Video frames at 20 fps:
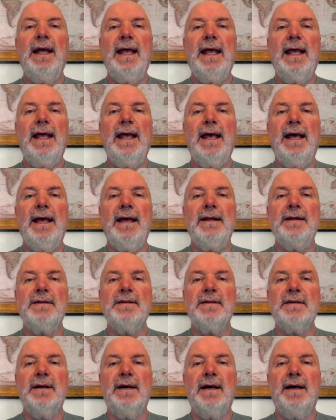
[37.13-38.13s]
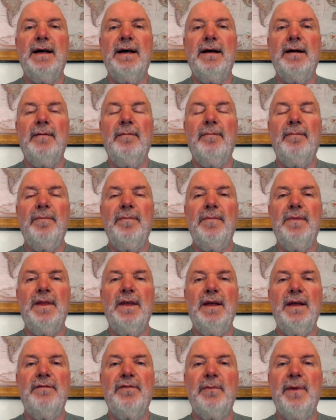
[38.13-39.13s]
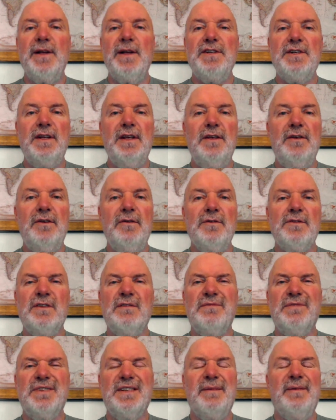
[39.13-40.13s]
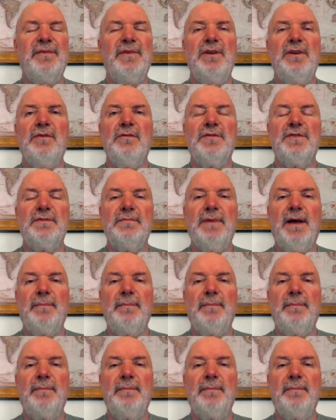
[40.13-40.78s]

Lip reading: And the information he used, some of it you'll,